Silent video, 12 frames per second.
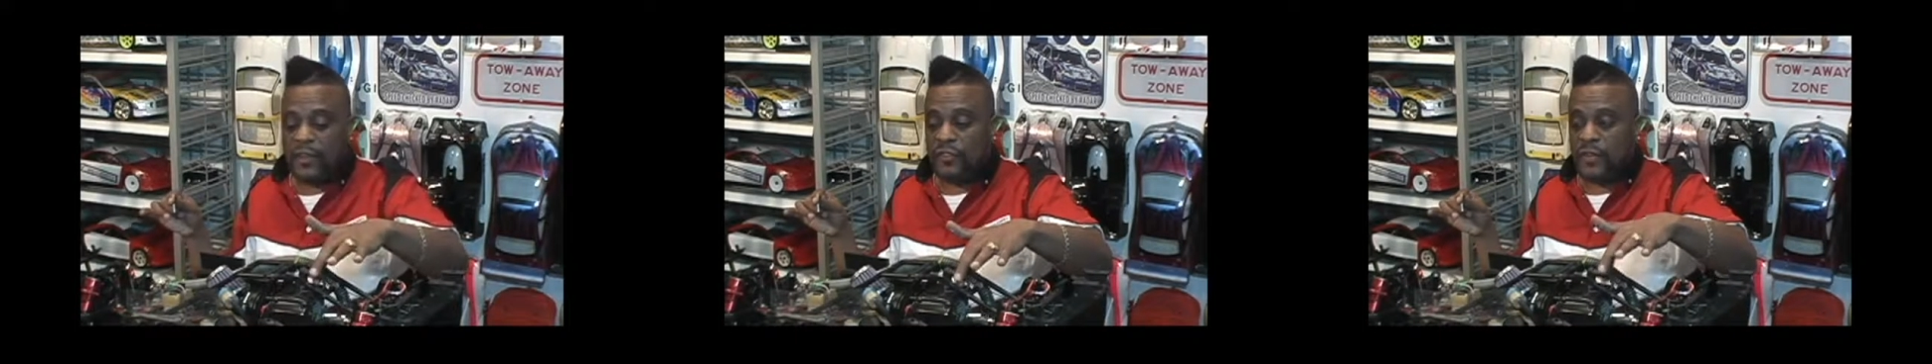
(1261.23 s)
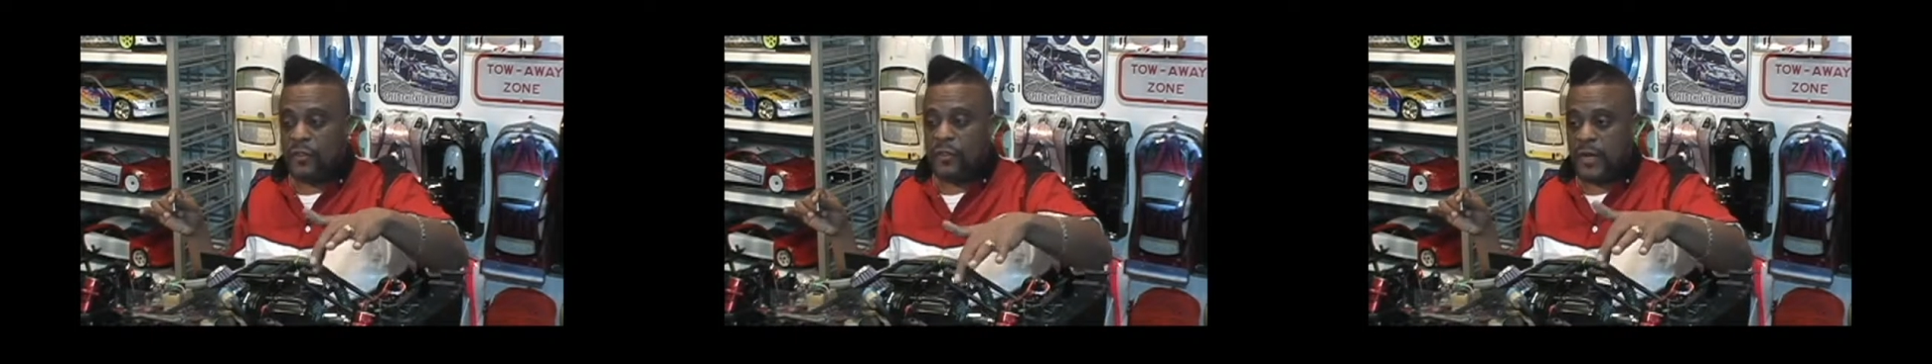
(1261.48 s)

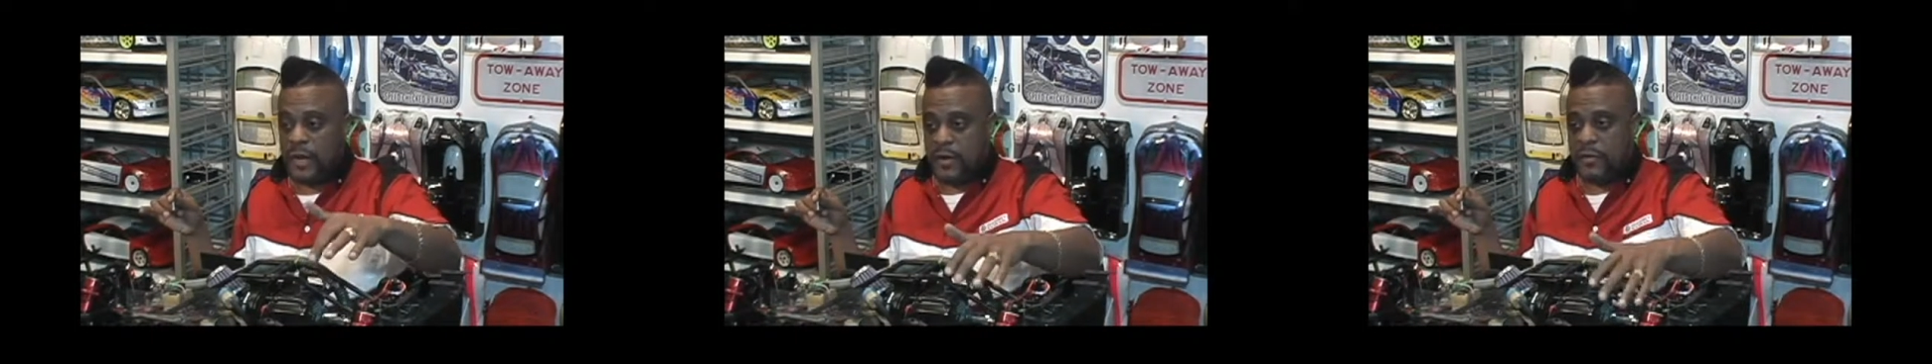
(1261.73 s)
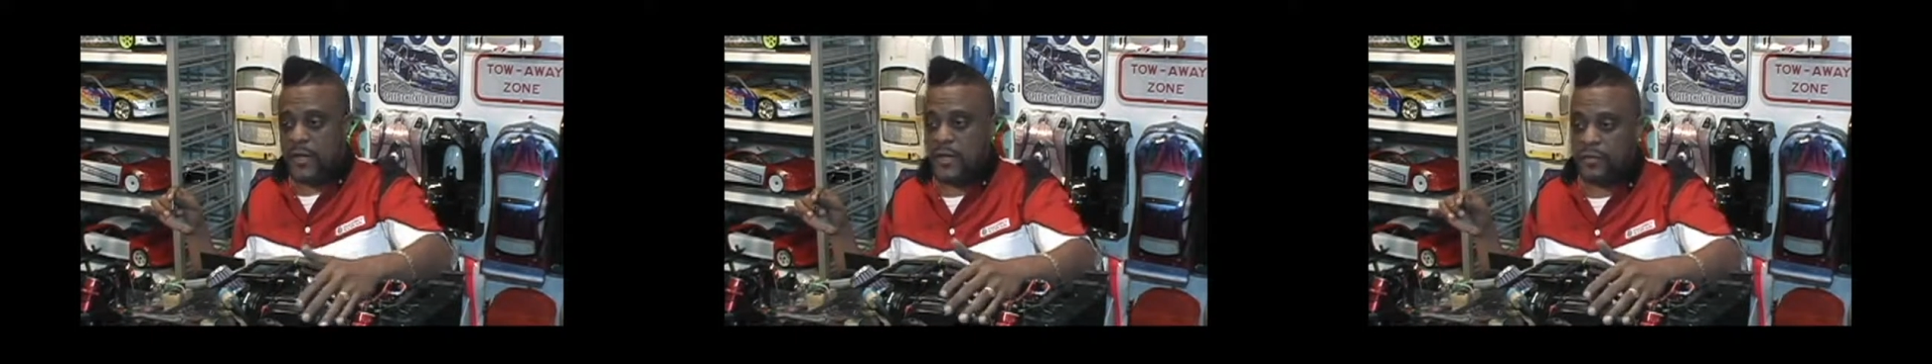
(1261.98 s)
engines
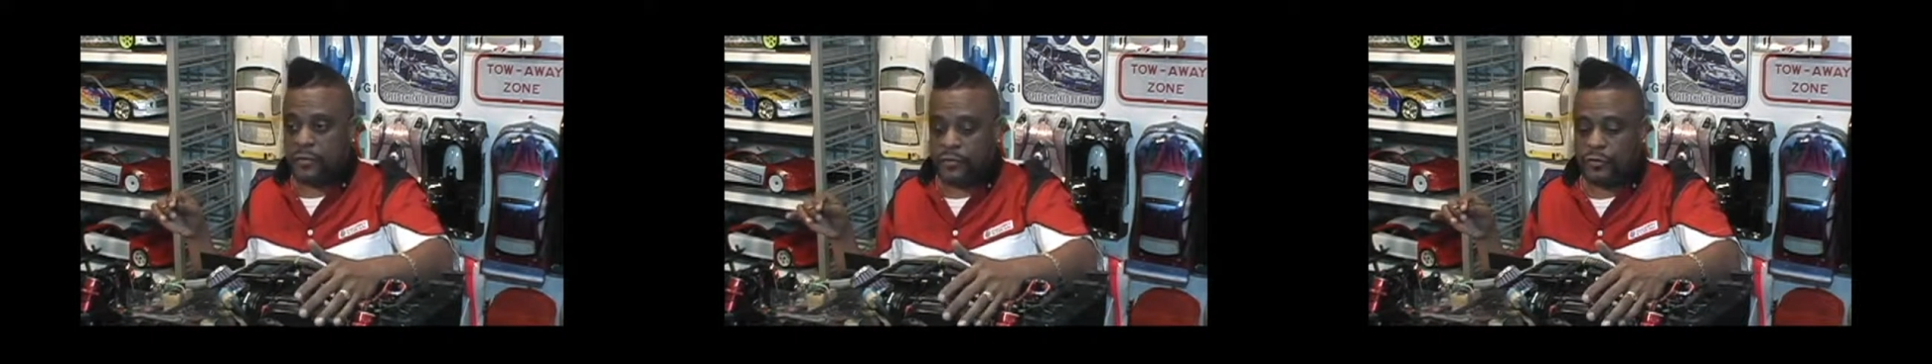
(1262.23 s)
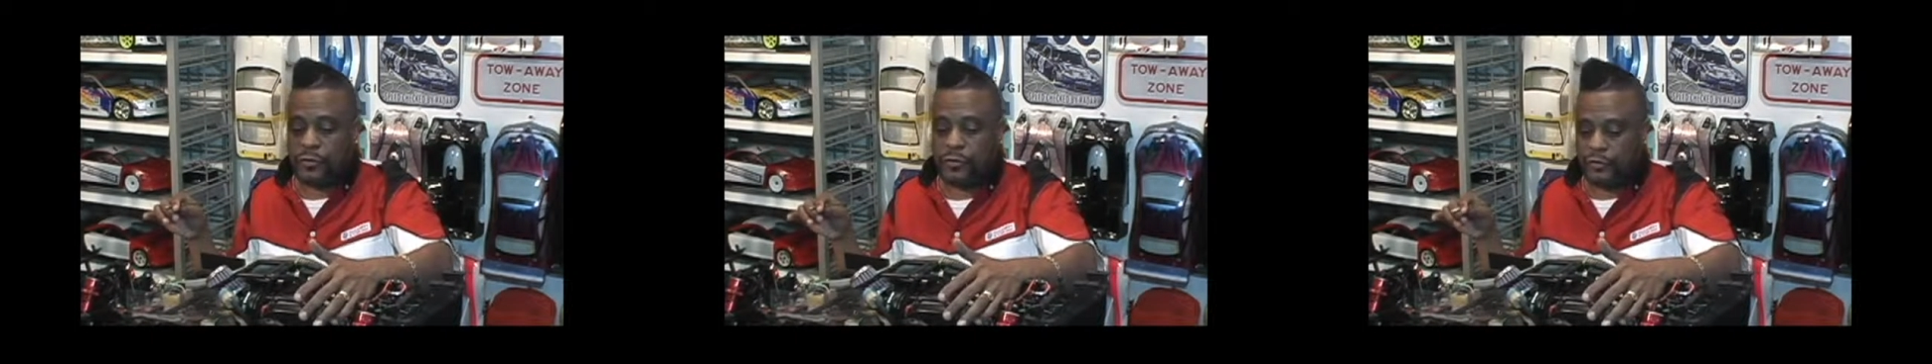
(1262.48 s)
here, these
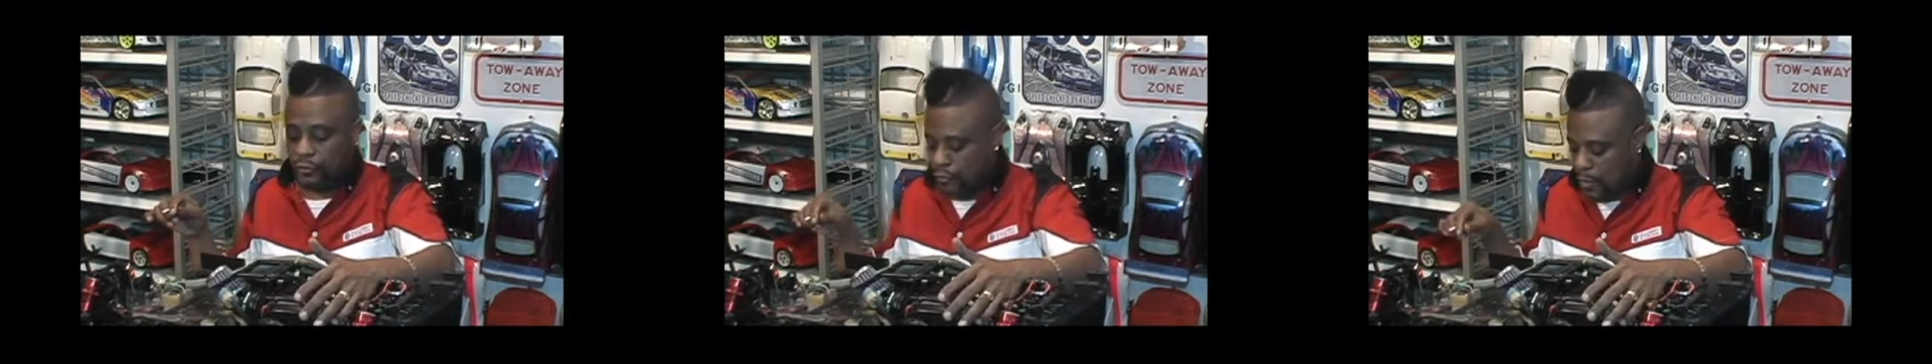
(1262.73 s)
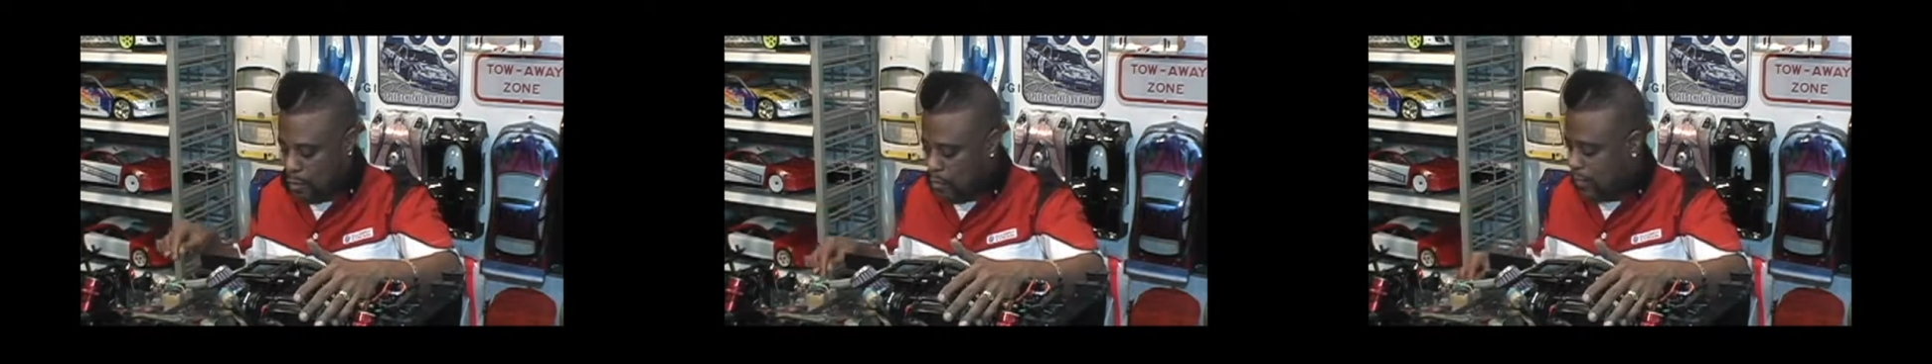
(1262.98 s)
are
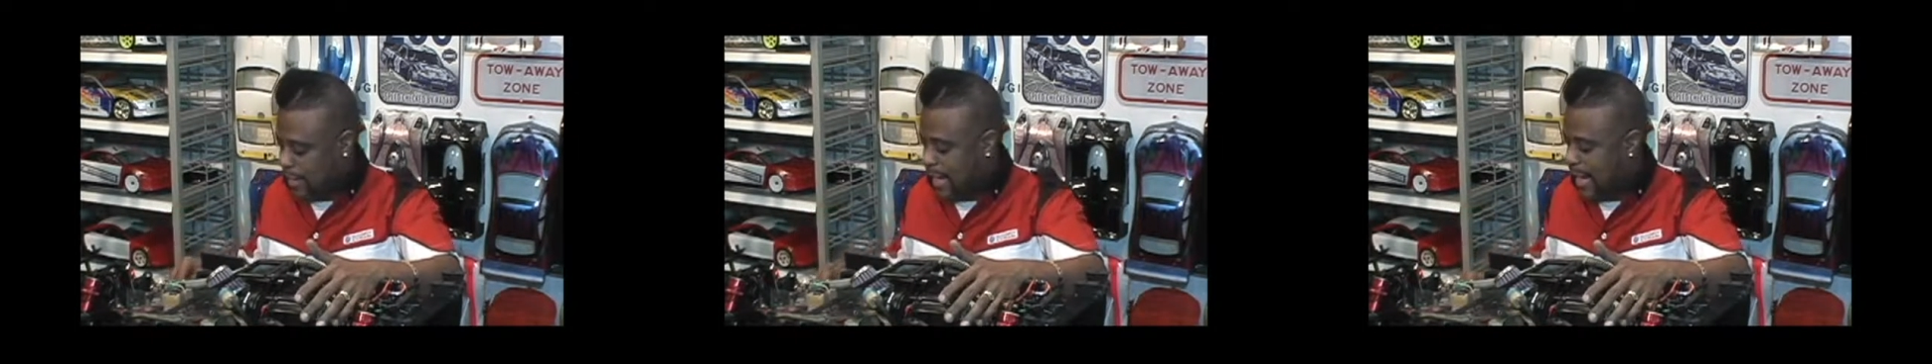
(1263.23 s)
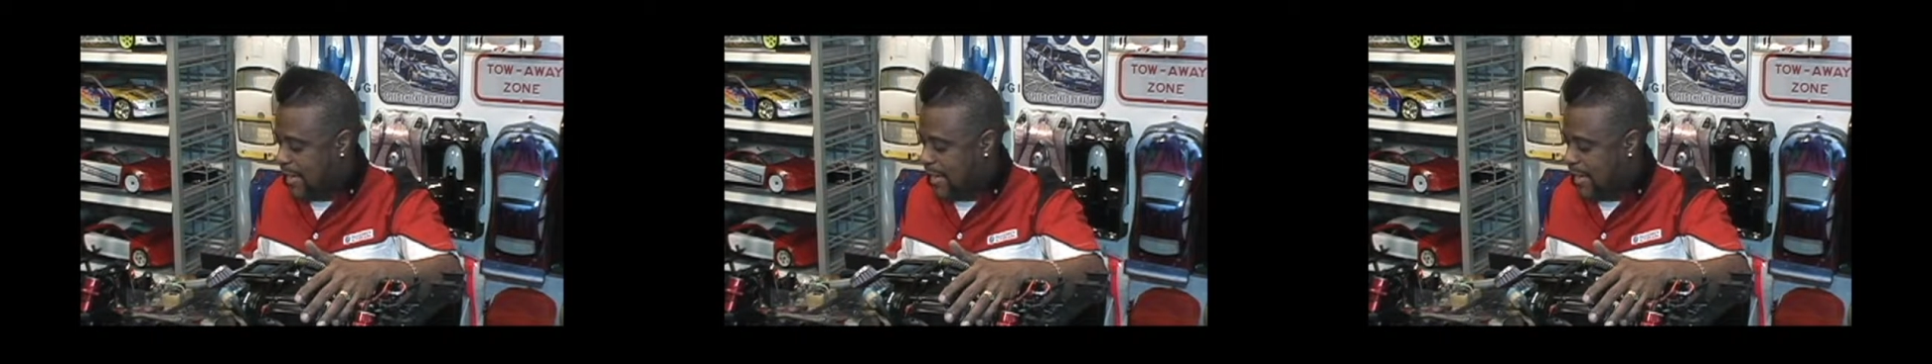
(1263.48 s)
two-stroke